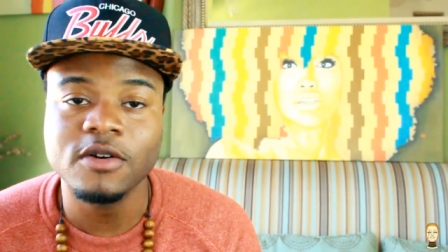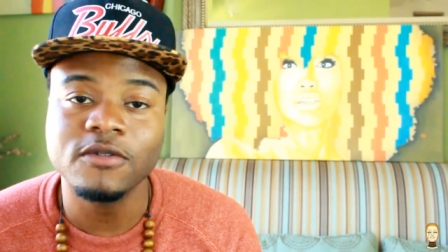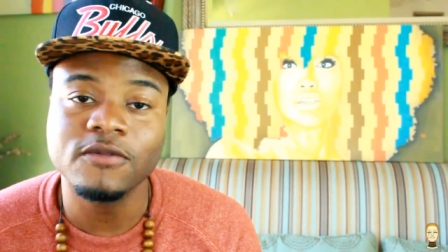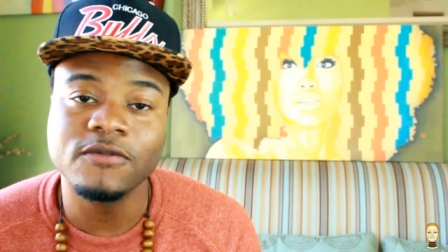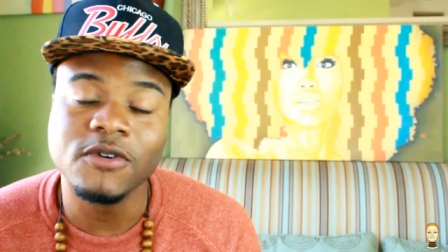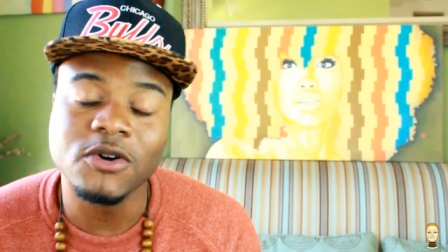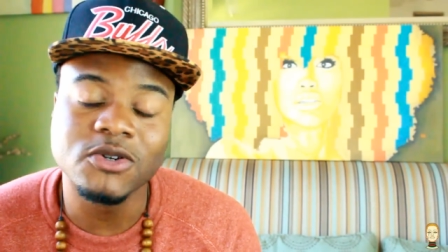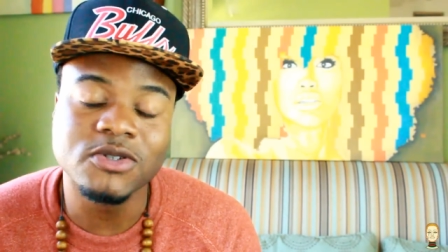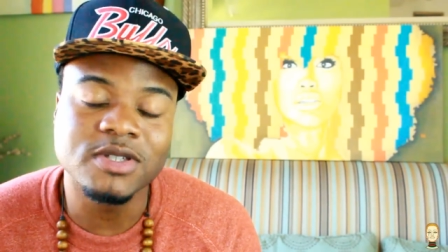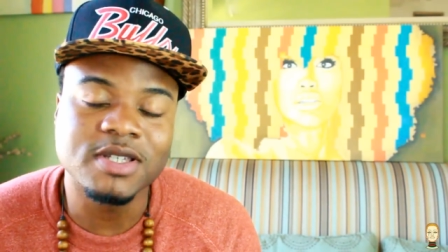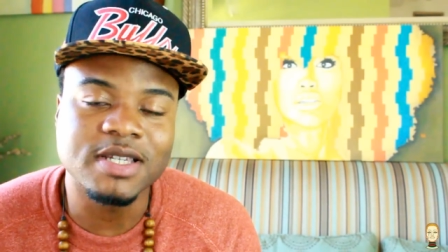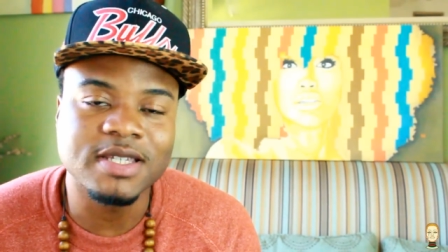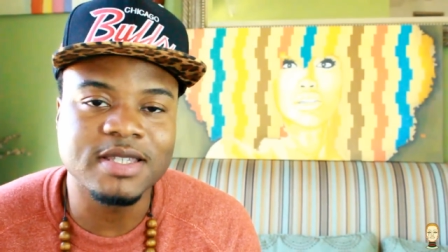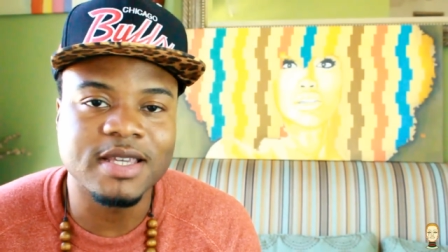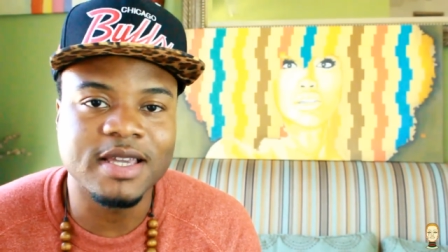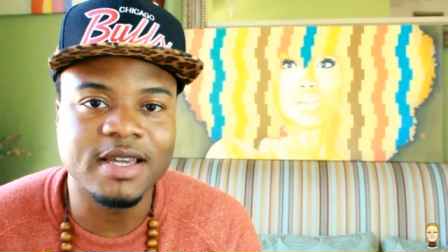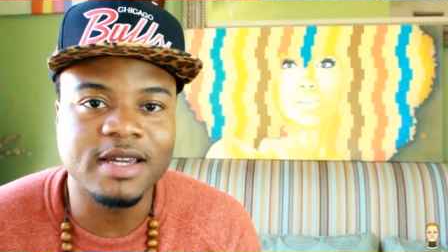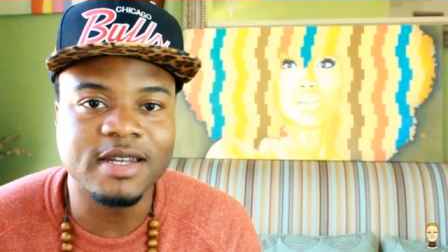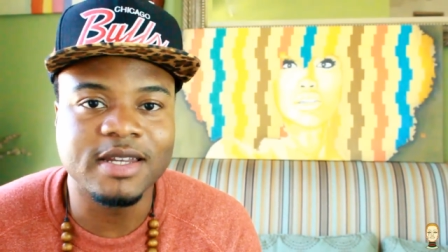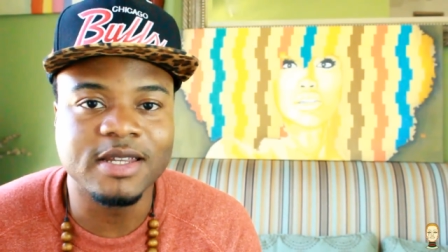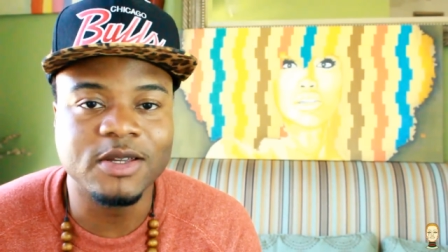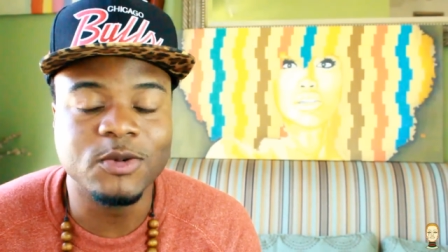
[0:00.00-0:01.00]
First they
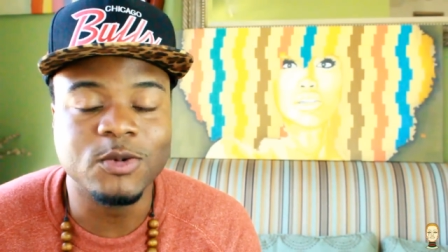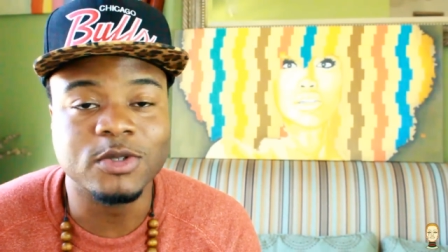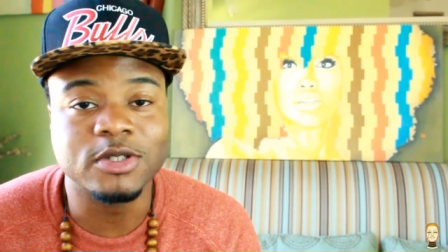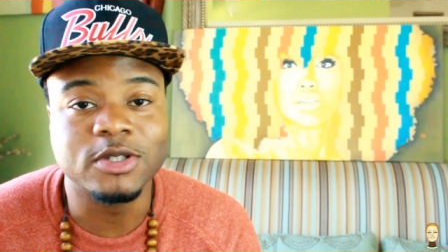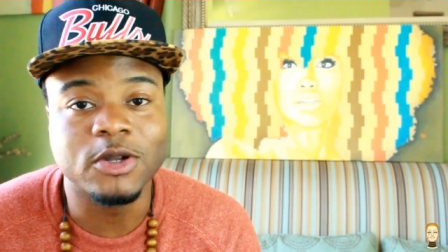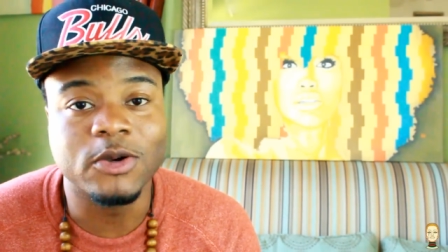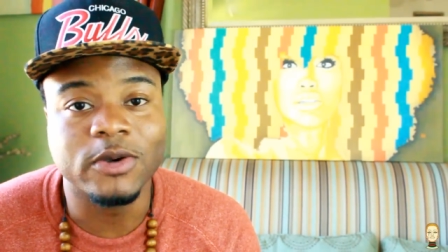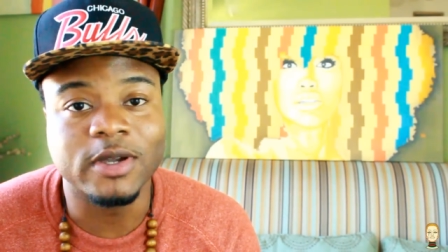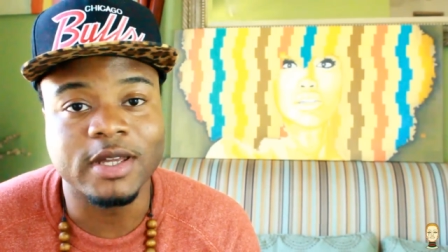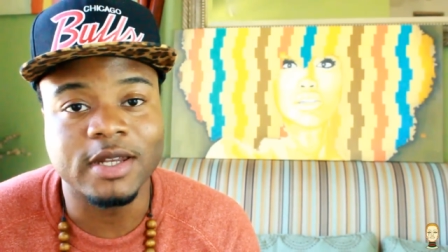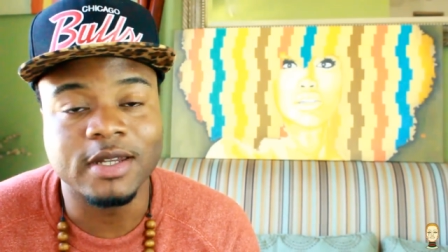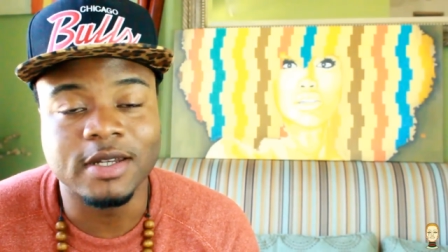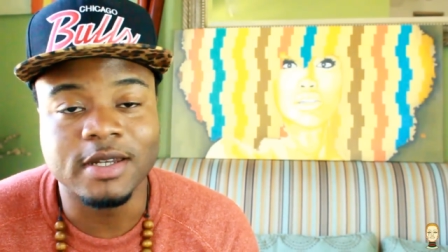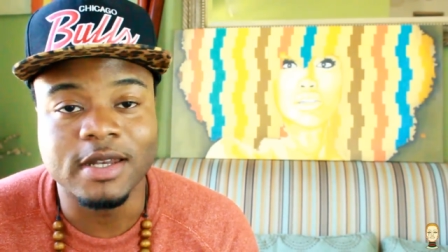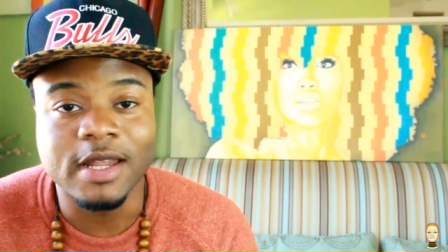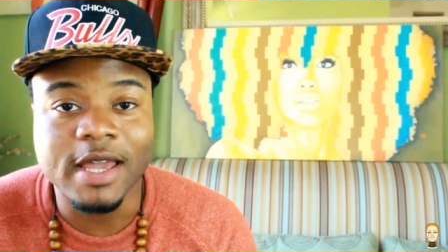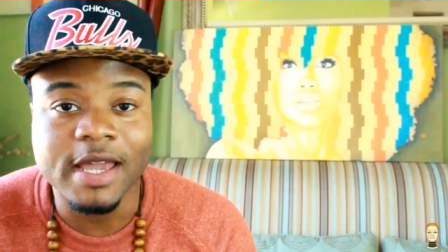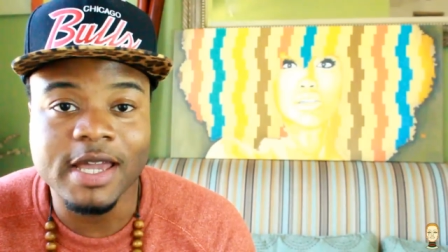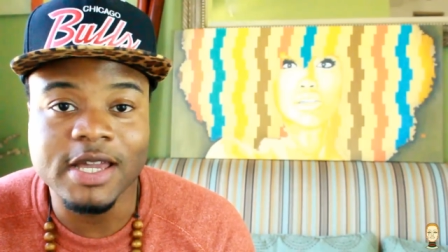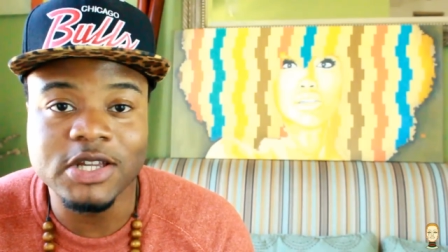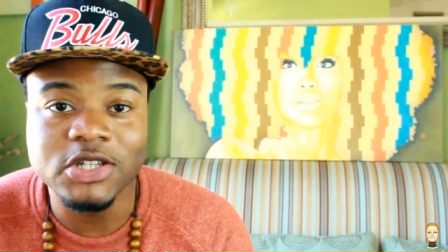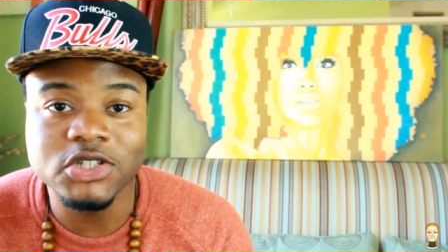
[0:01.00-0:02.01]
said he was located
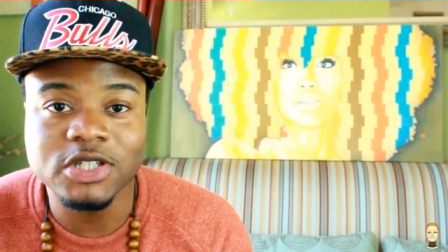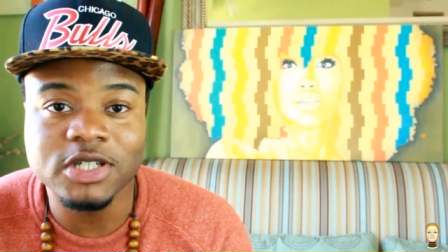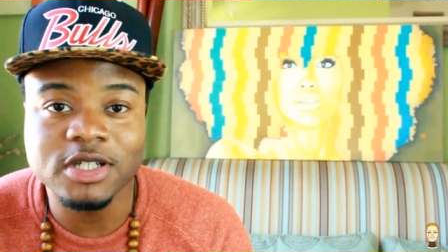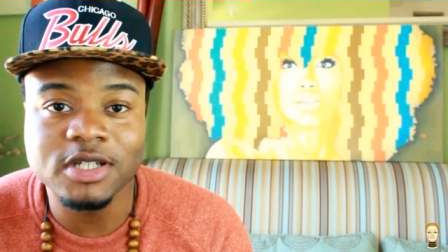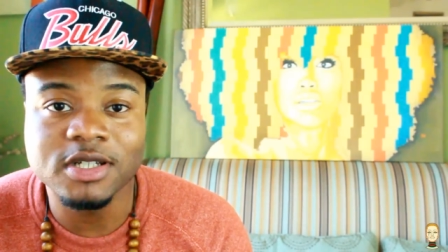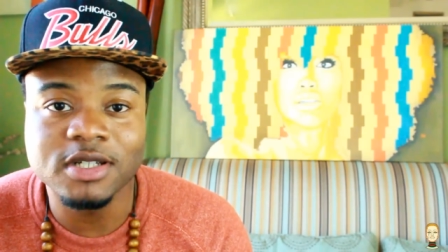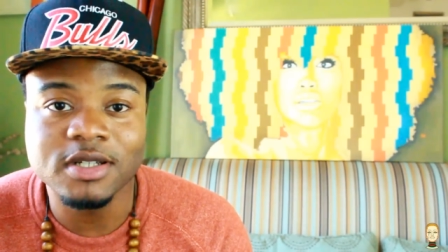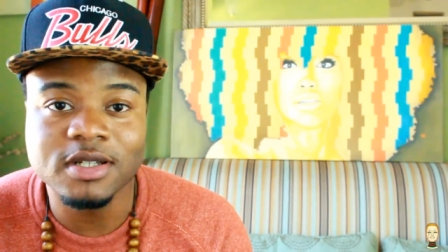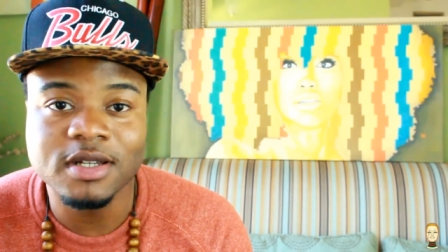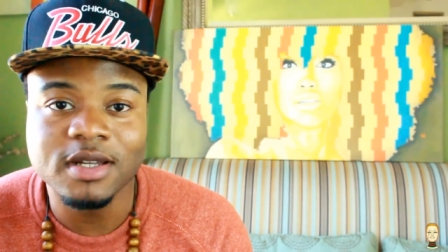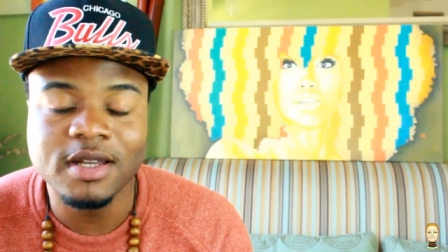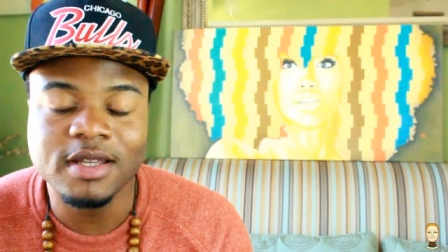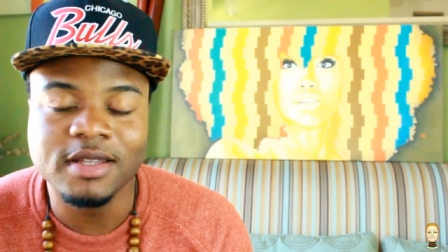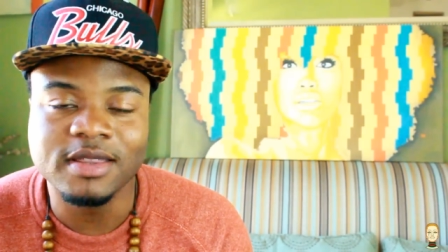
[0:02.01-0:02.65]
in Asia,